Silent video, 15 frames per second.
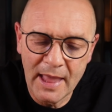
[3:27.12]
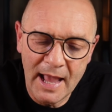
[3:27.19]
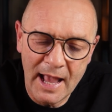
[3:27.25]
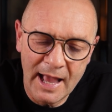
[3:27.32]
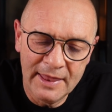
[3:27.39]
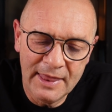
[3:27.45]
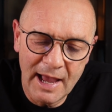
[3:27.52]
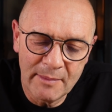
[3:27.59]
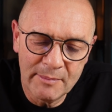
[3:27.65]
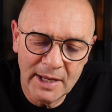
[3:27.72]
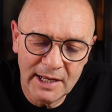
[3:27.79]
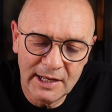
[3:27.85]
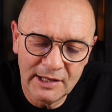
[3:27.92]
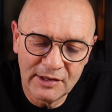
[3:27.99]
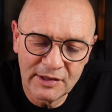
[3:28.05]
And that
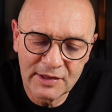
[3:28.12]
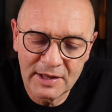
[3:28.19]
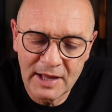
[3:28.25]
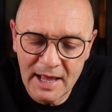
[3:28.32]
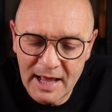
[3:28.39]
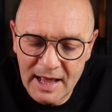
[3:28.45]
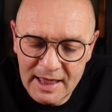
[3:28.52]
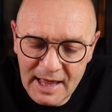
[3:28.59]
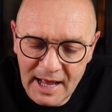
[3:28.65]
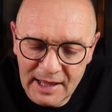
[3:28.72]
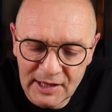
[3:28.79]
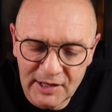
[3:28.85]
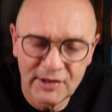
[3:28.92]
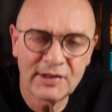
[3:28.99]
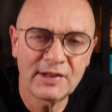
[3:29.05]
means that
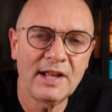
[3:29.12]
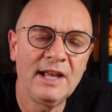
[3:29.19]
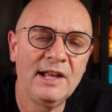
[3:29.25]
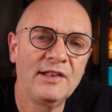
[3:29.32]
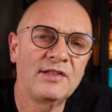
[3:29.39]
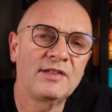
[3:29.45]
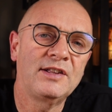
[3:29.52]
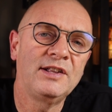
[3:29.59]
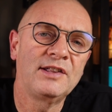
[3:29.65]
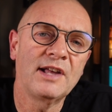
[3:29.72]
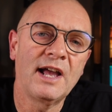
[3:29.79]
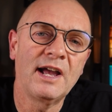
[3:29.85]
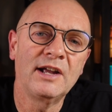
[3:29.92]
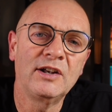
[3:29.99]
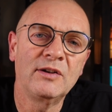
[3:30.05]
this is
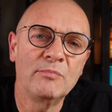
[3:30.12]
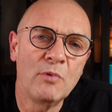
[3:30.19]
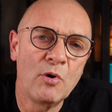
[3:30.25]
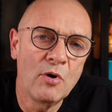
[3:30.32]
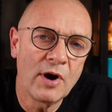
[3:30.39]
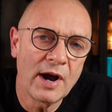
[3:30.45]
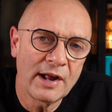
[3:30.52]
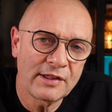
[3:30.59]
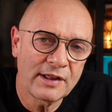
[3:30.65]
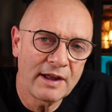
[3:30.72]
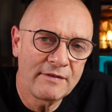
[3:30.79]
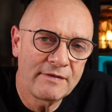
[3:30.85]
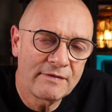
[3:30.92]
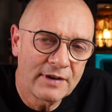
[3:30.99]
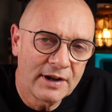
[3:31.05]
designed more as
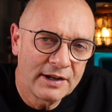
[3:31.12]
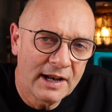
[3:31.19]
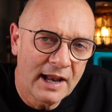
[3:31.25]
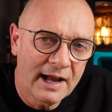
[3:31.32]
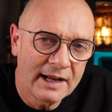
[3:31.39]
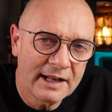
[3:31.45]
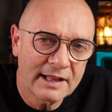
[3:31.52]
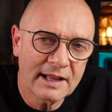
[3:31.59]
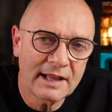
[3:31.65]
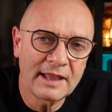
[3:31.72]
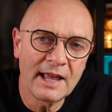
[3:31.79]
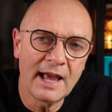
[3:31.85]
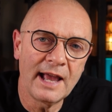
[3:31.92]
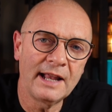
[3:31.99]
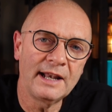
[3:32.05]
a floodlight
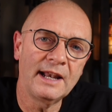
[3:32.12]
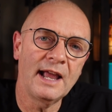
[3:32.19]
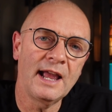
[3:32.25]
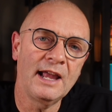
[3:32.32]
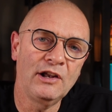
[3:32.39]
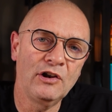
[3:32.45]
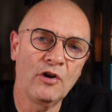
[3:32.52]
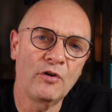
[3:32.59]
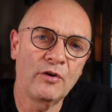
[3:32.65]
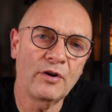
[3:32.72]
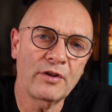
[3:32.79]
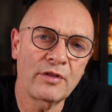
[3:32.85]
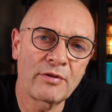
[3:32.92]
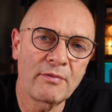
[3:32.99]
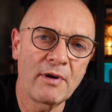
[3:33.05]
than a long
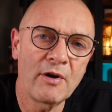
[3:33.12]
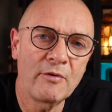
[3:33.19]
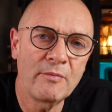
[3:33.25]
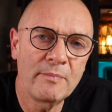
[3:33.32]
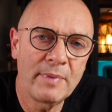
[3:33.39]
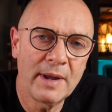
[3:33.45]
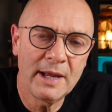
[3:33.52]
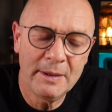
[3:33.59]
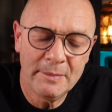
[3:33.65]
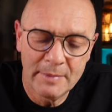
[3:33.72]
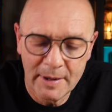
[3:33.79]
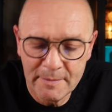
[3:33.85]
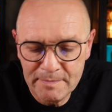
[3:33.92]
throw beam,